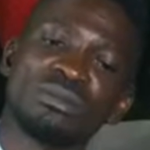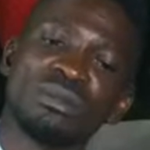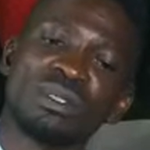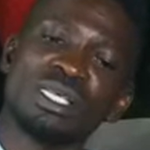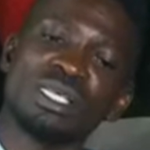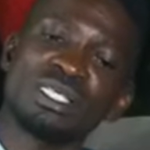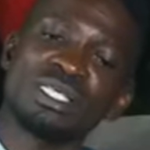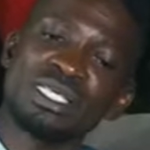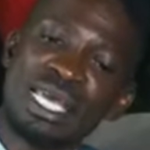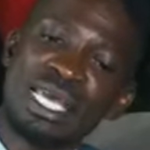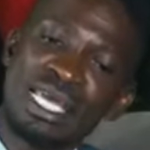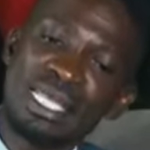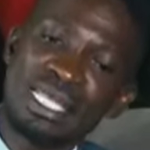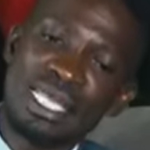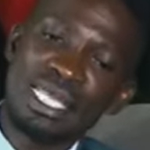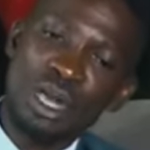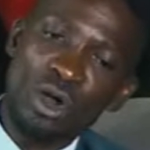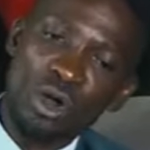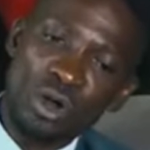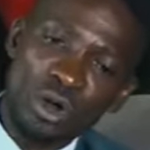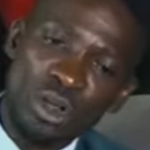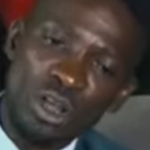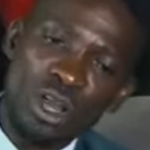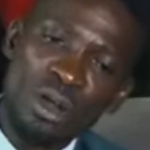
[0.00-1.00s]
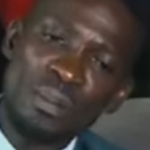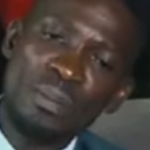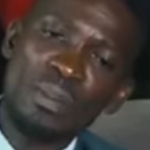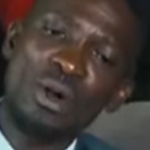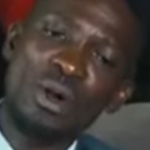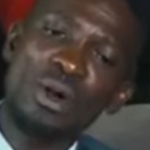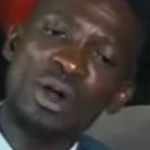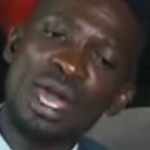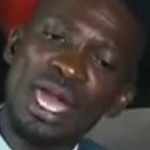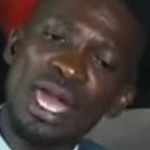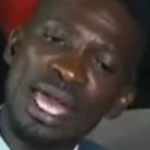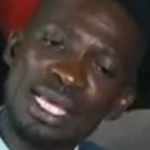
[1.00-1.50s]
he said, "The
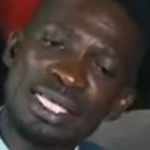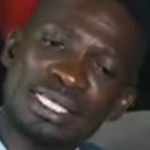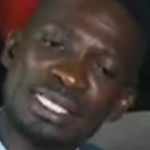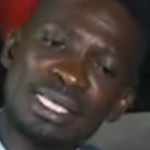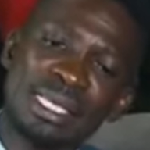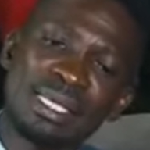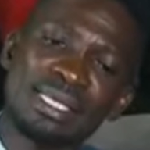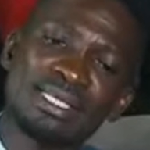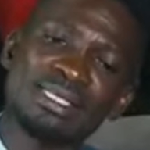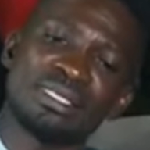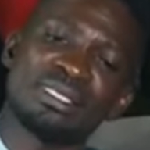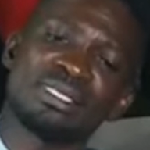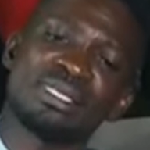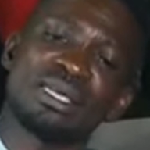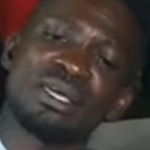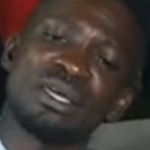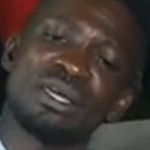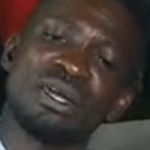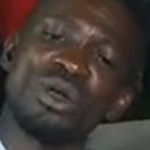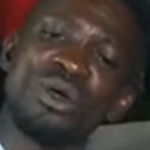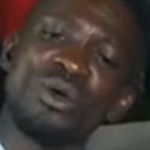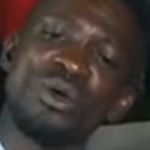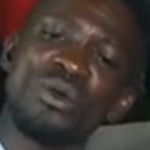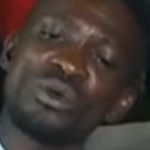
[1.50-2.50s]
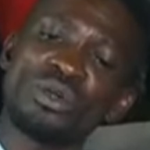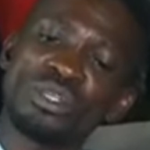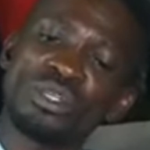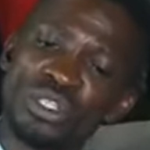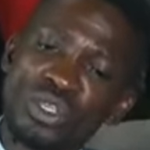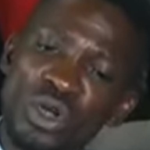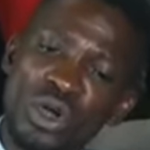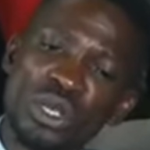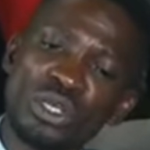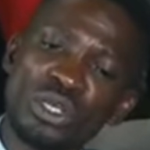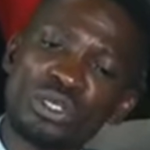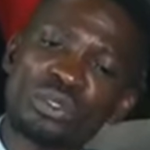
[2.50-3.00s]
Honorable Excellency, who is
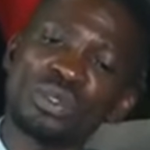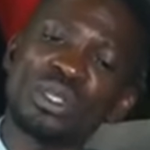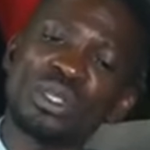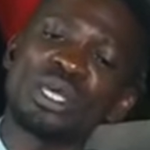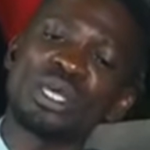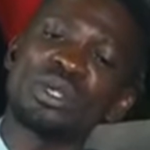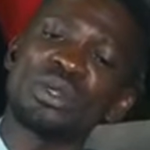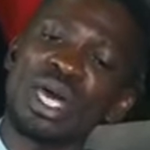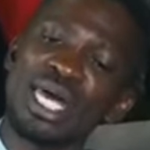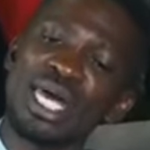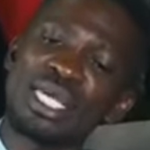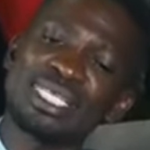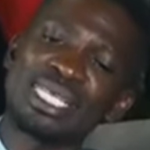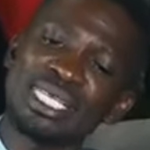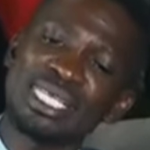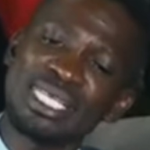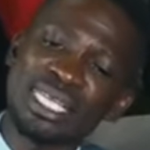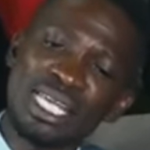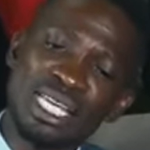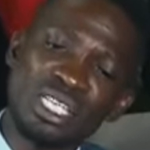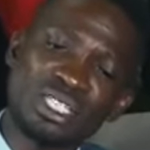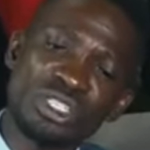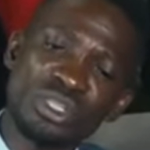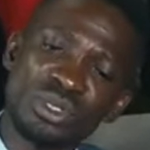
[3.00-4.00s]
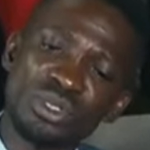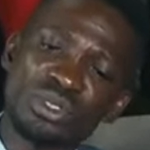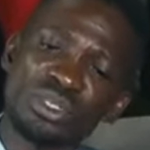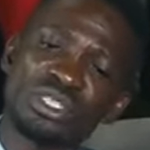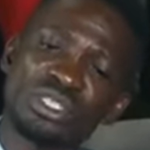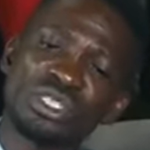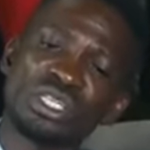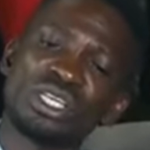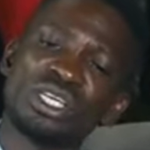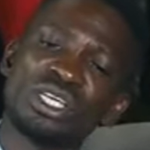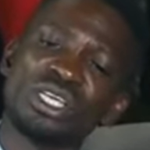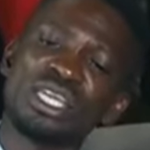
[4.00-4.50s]
going to the United Nations
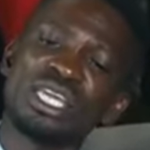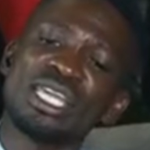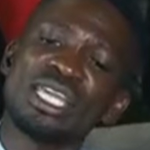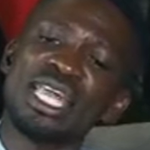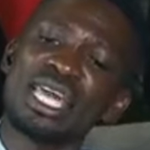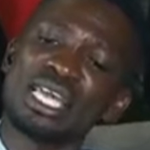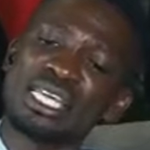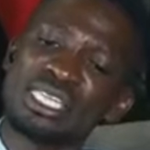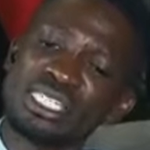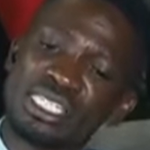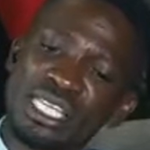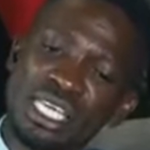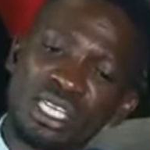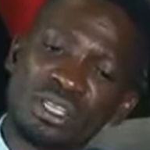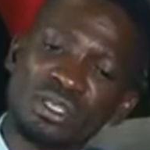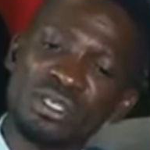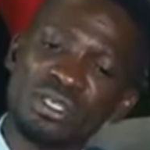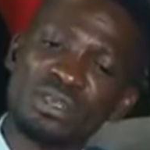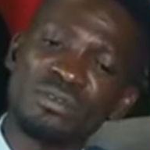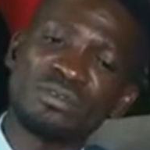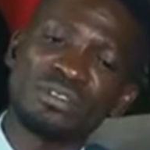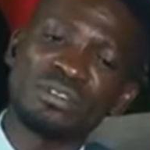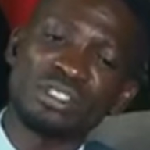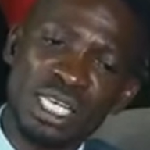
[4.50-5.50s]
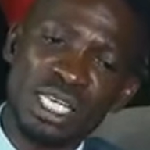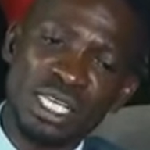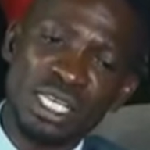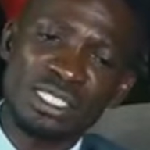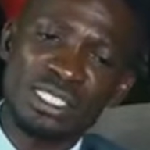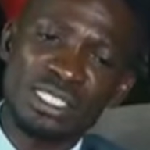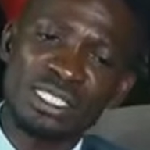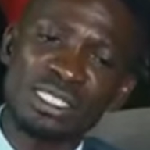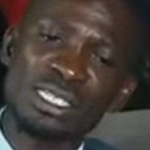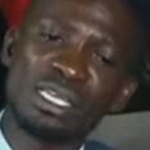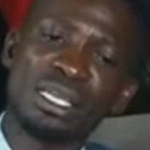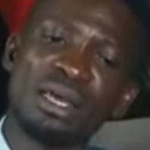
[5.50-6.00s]
in executive
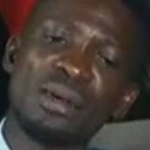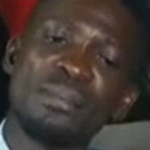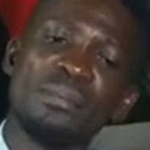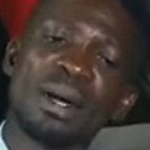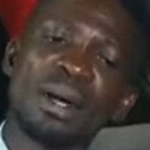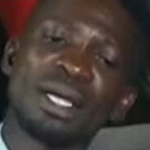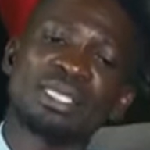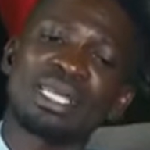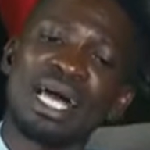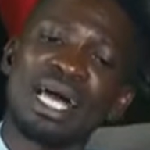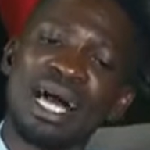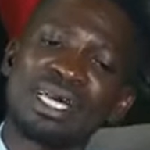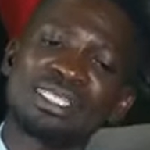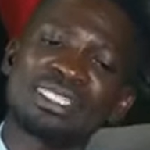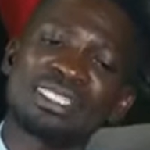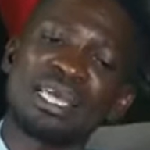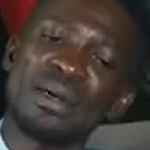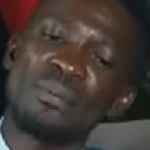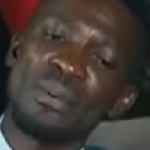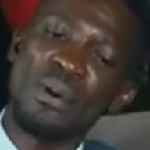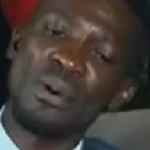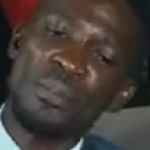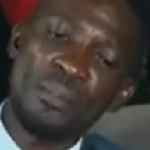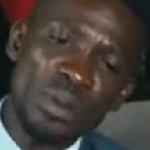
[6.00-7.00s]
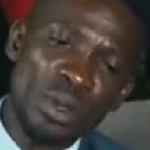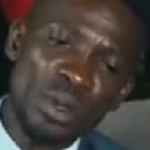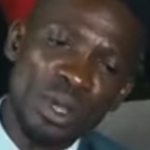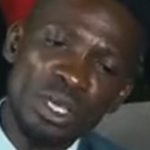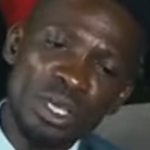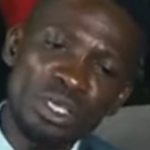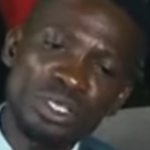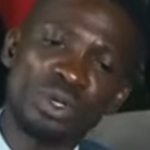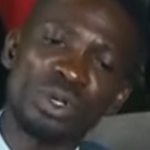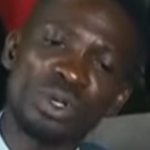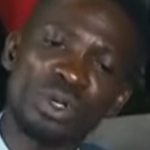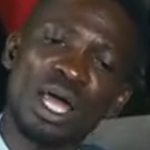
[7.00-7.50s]
jets, but has a
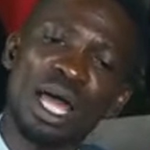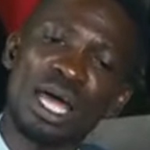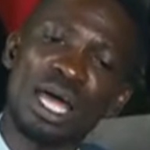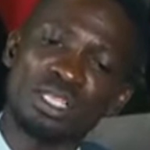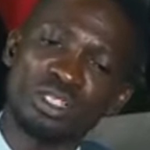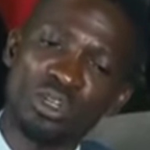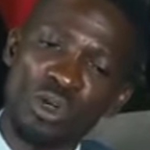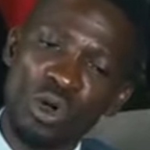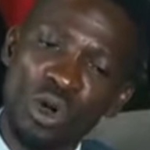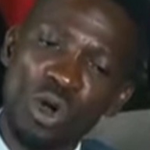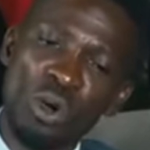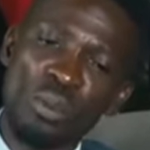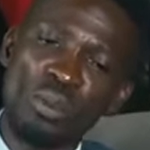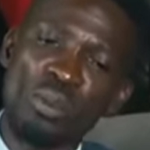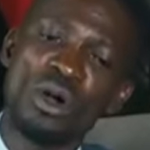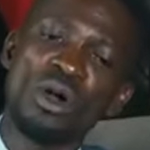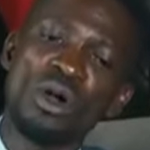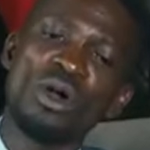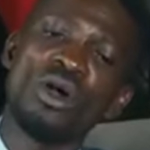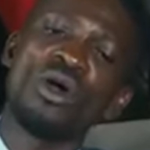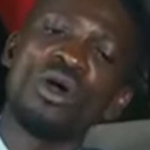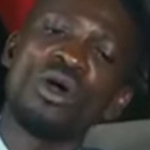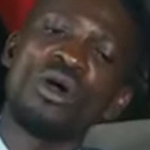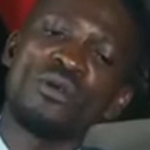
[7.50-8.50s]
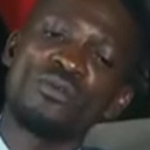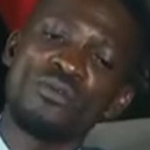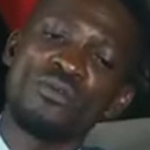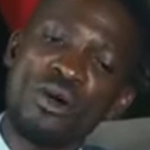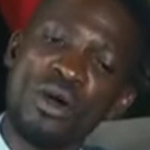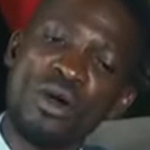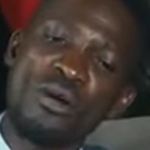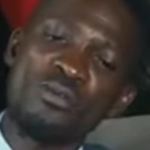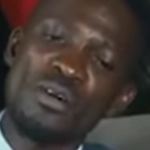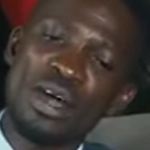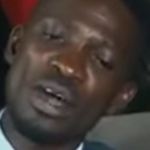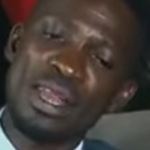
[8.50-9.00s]
population at home of
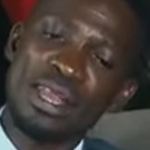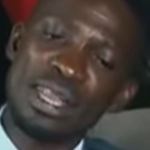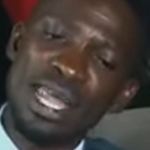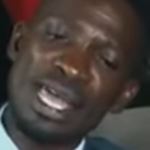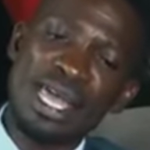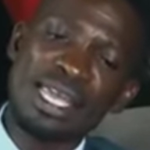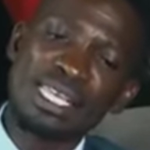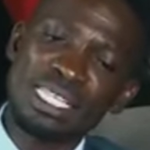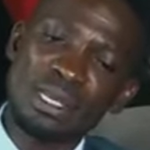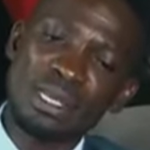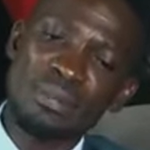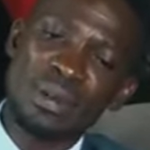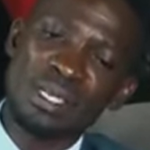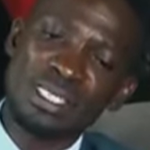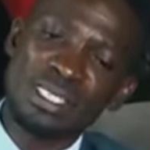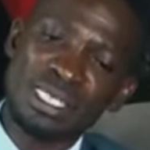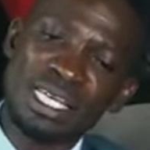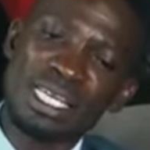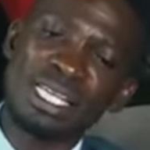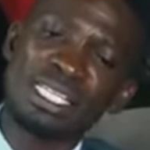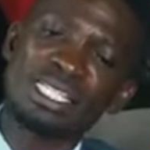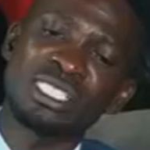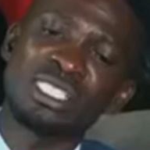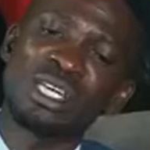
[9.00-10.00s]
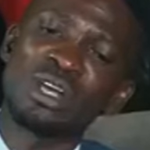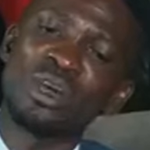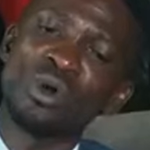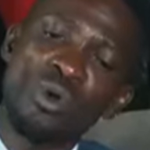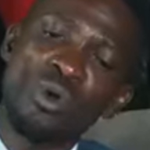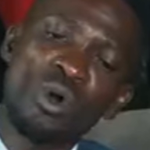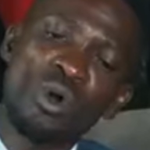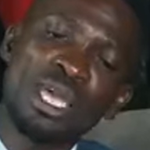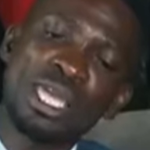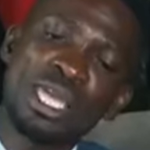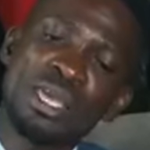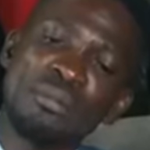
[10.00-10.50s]
over 90%
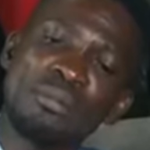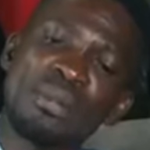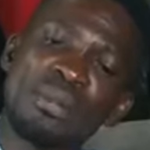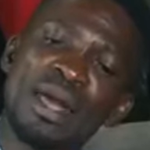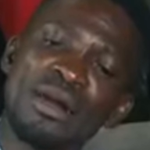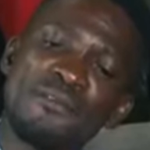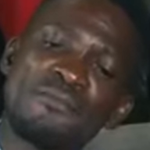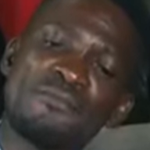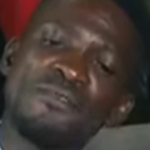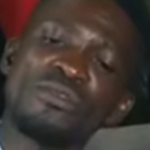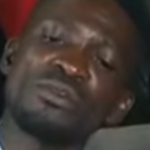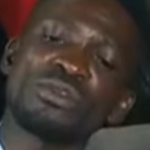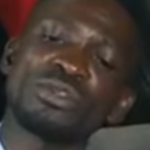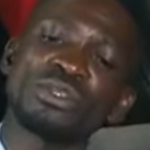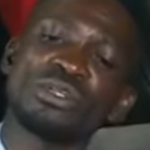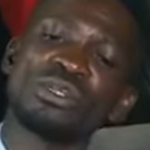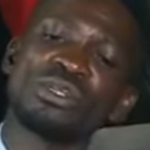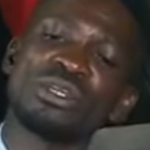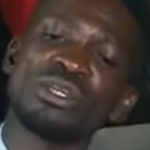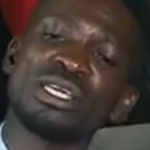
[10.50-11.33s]
walking barefoot,